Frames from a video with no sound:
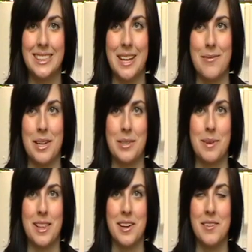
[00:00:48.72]
That makes
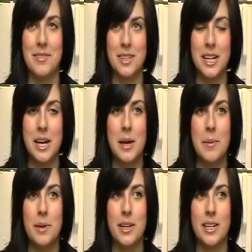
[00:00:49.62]
me laugh.
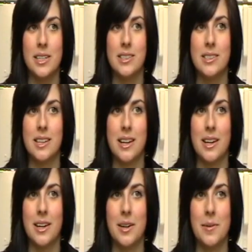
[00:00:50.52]
But yes,
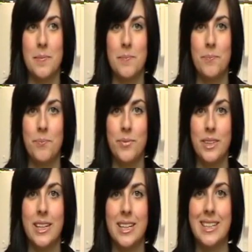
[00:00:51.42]
um,
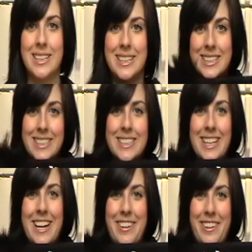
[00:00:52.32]

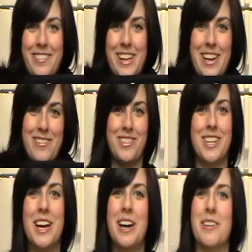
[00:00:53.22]
Calgary Flames.
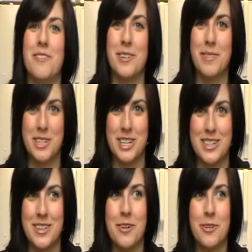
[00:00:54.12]
I'm very much
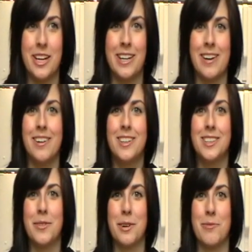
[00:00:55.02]
into the hockey now because
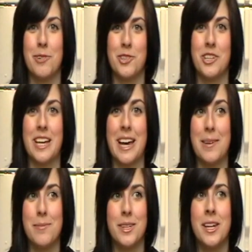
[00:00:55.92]
I went and watched a
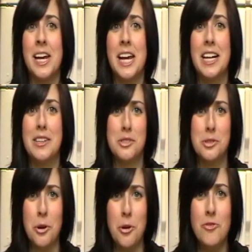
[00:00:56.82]
game and it is
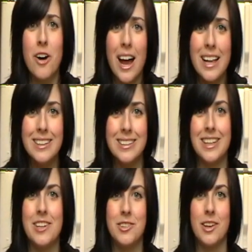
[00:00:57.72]
so violent.
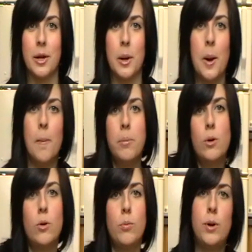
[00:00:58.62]
They're just like
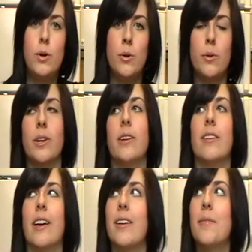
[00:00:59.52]
and
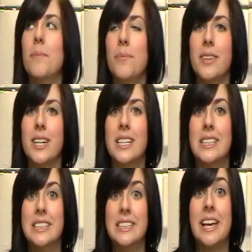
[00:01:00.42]

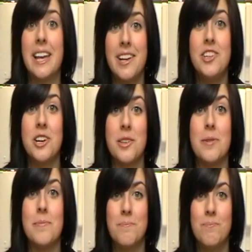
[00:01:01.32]
like kill each other.
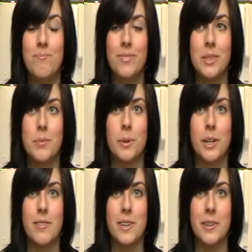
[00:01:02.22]
It's
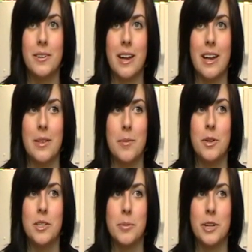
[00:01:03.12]
pretty fun and the
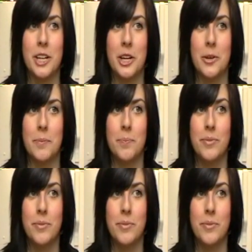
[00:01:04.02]
boys are pretty cute.